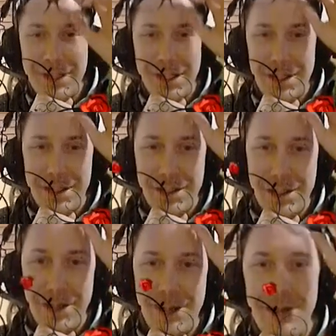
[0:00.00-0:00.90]
out
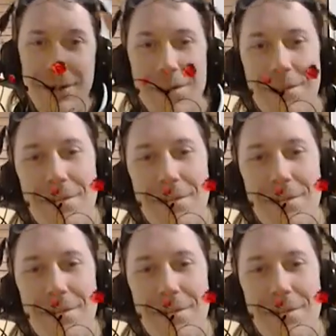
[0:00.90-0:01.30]
there.